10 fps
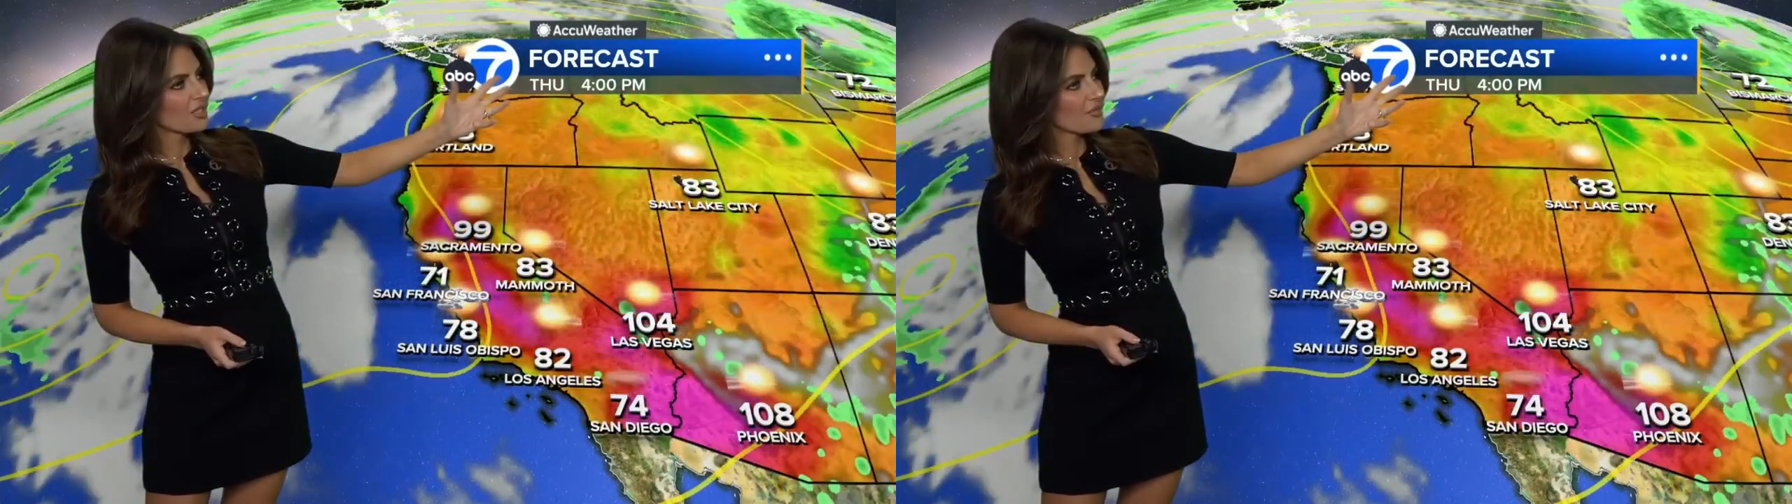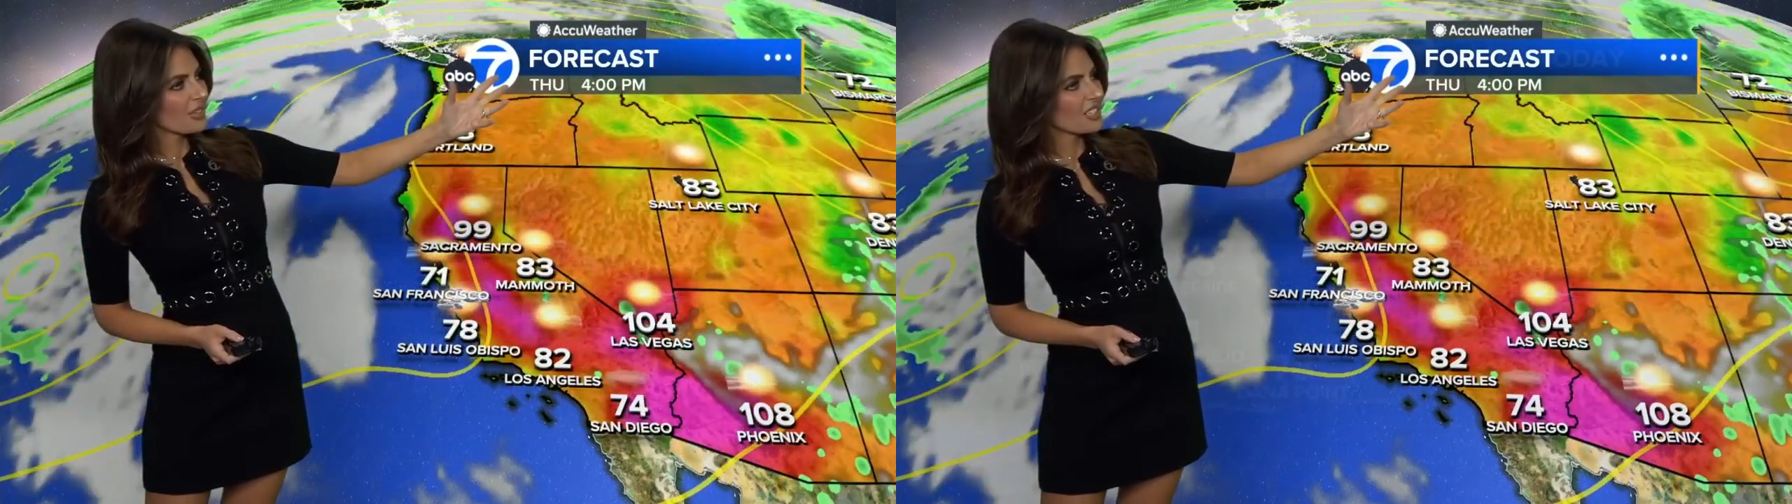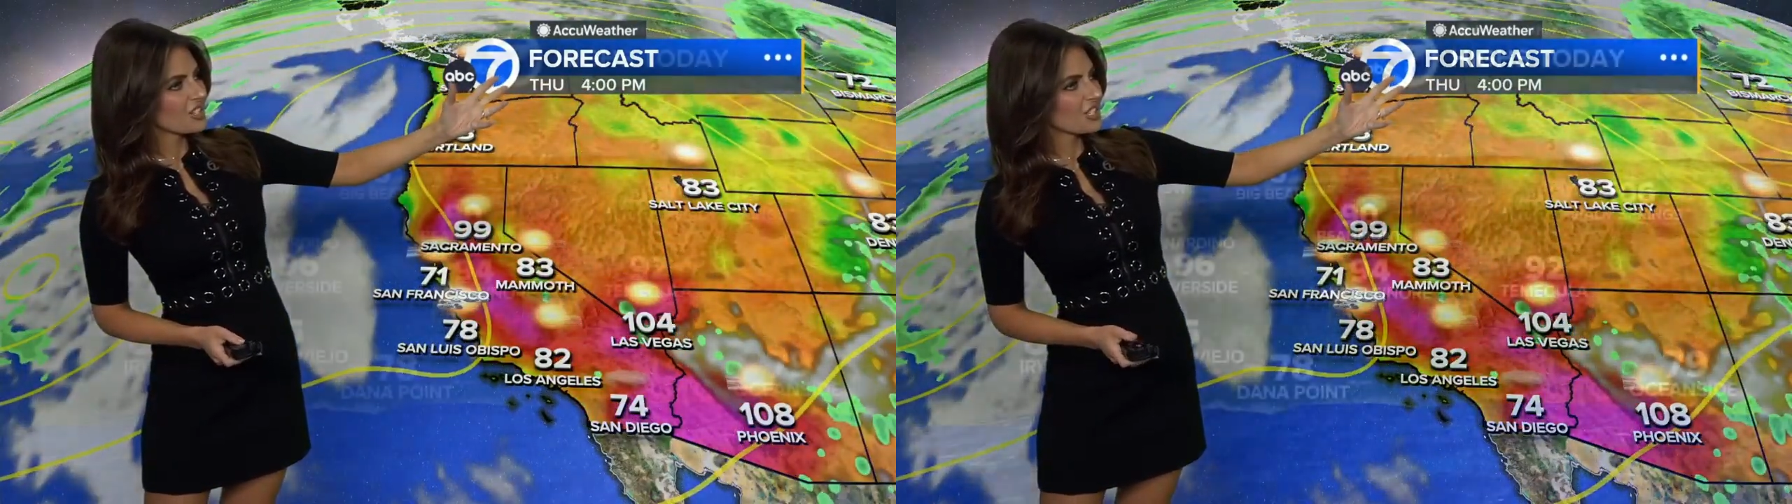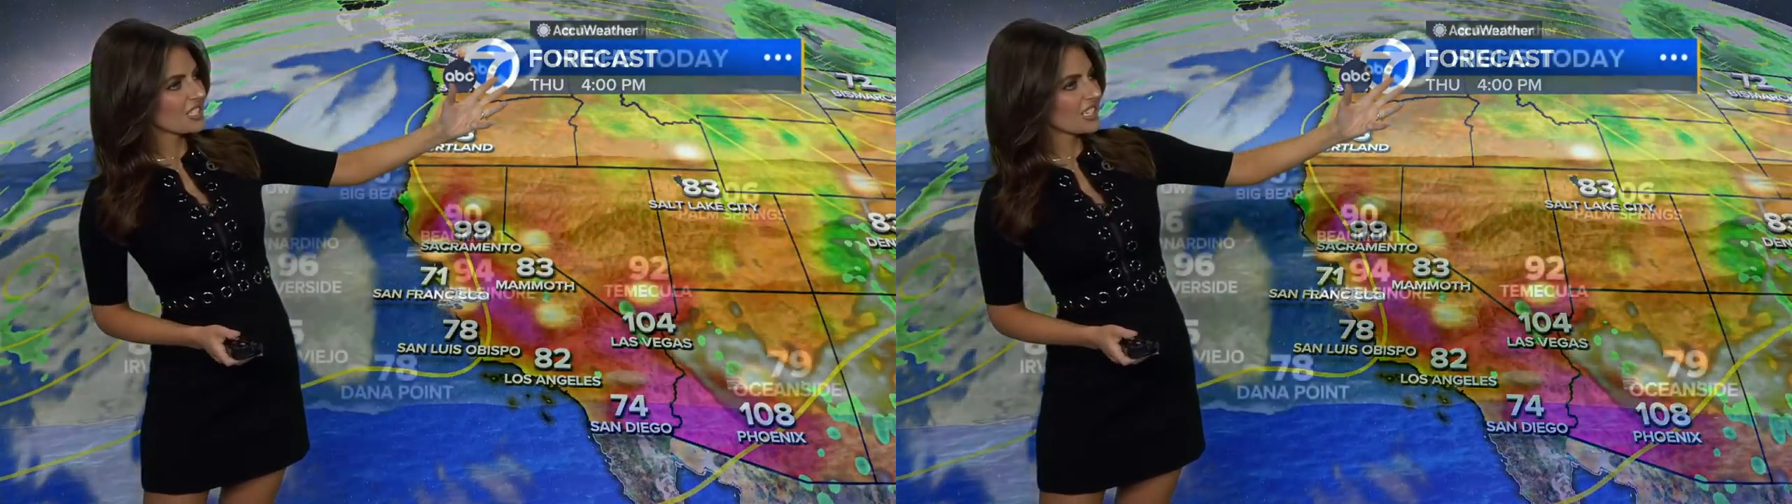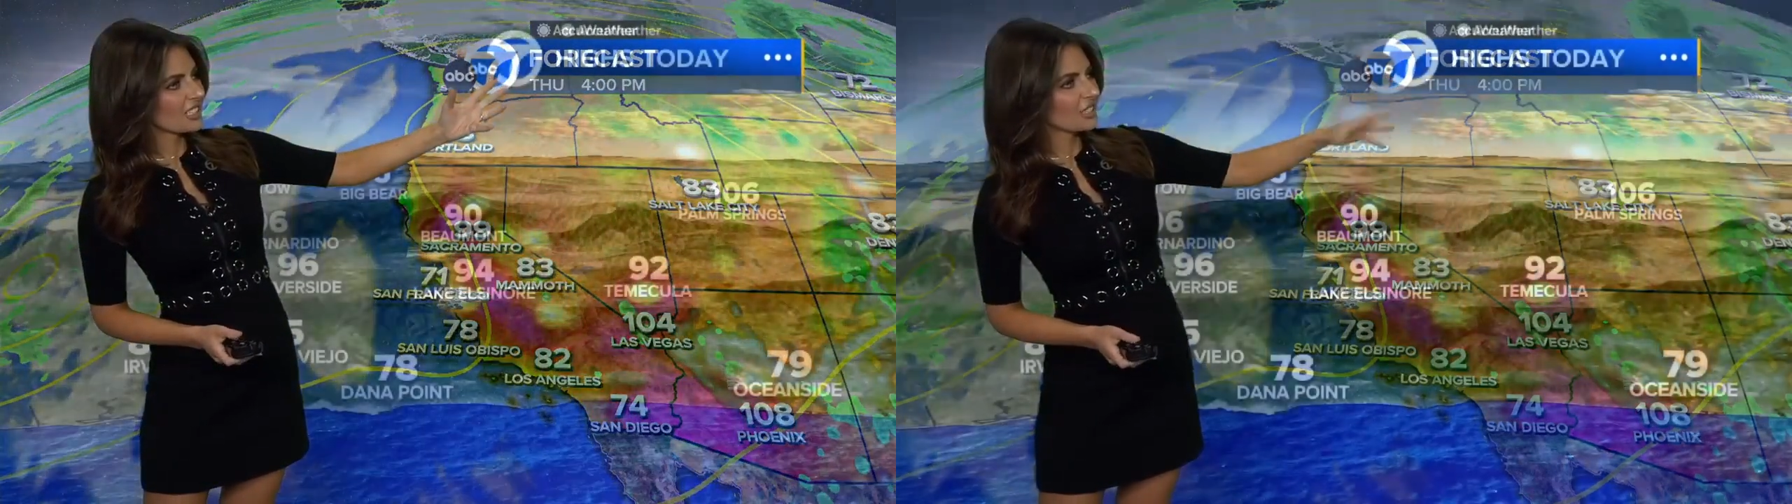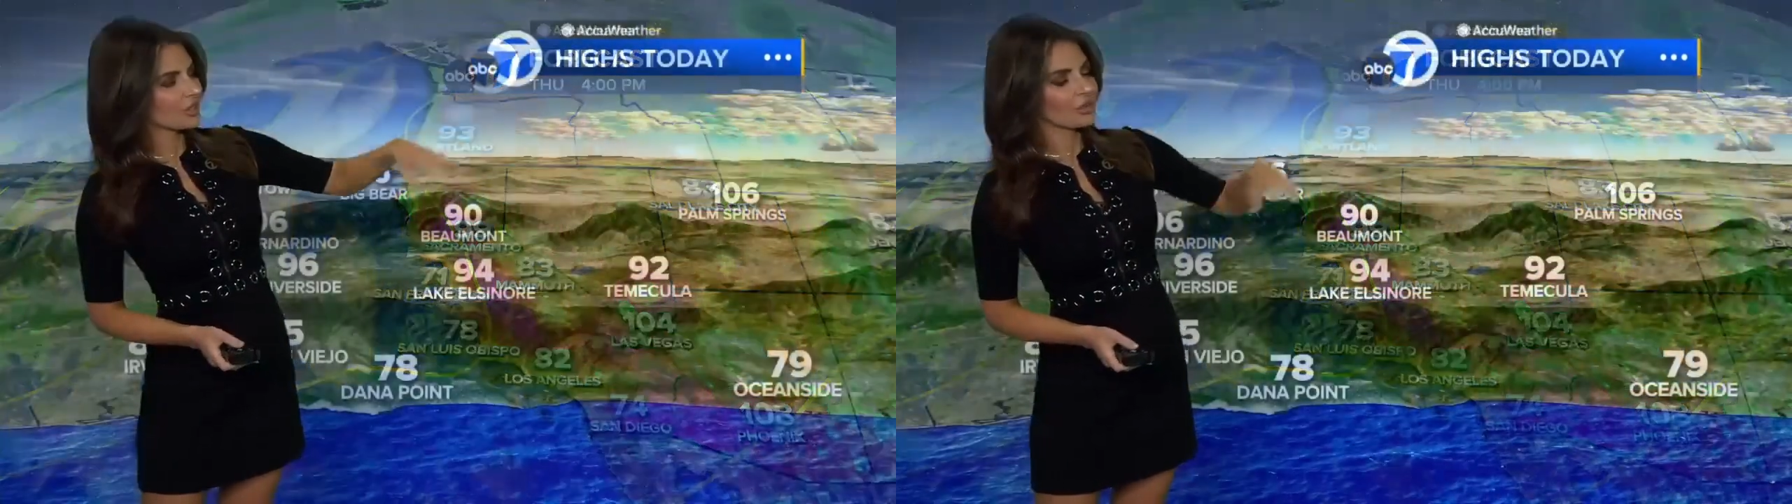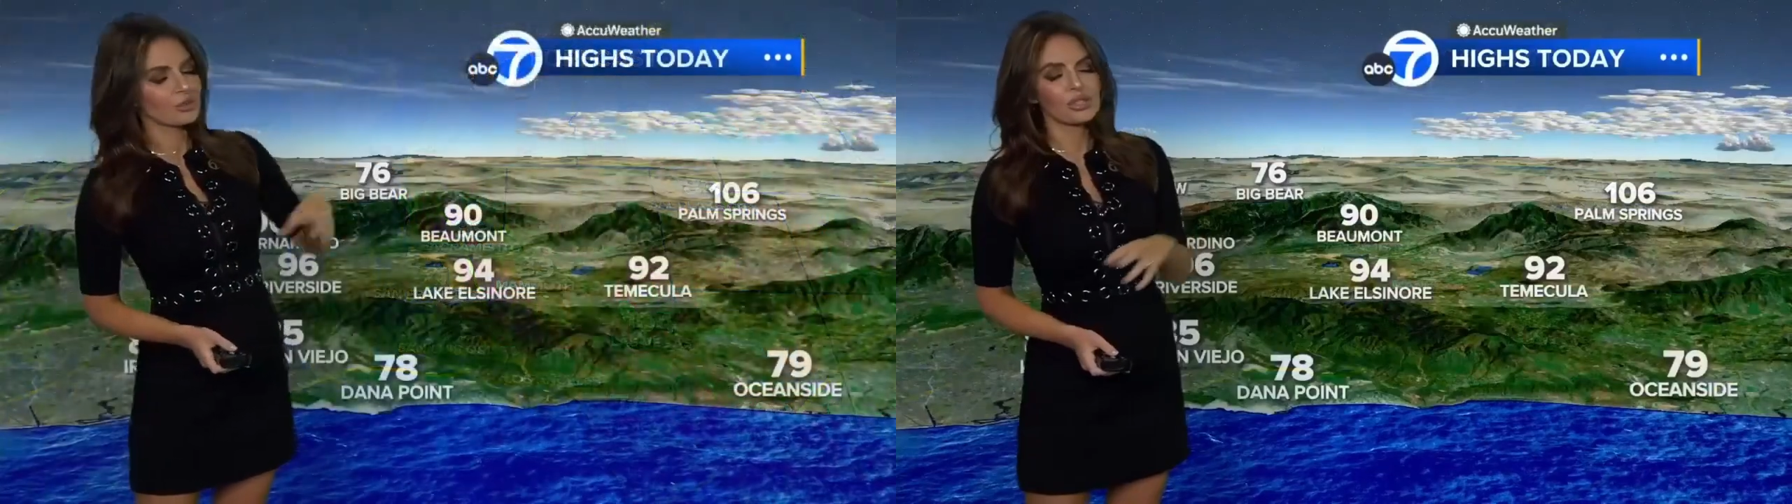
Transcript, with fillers: But it's just staying here through